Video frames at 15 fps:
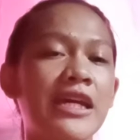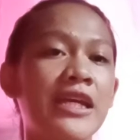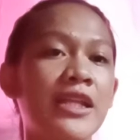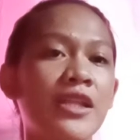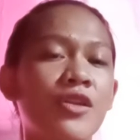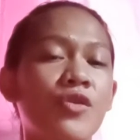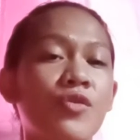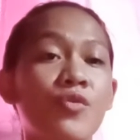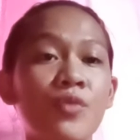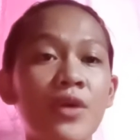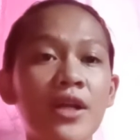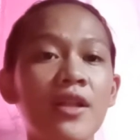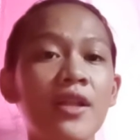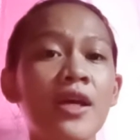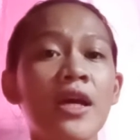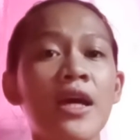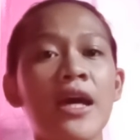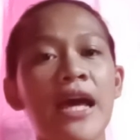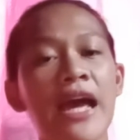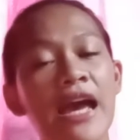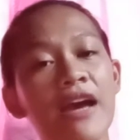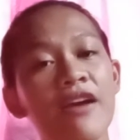It will
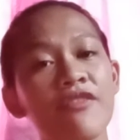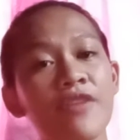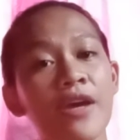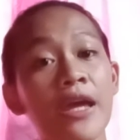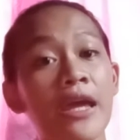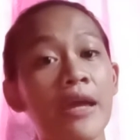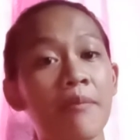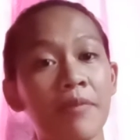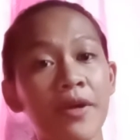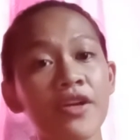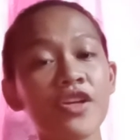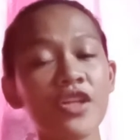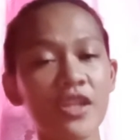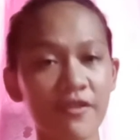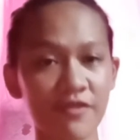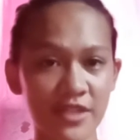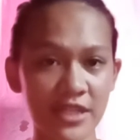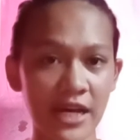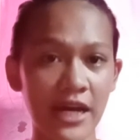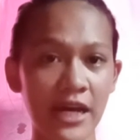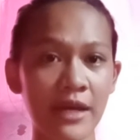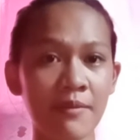have a period of
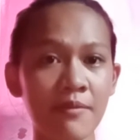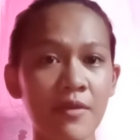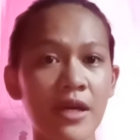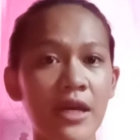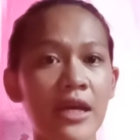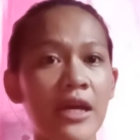time.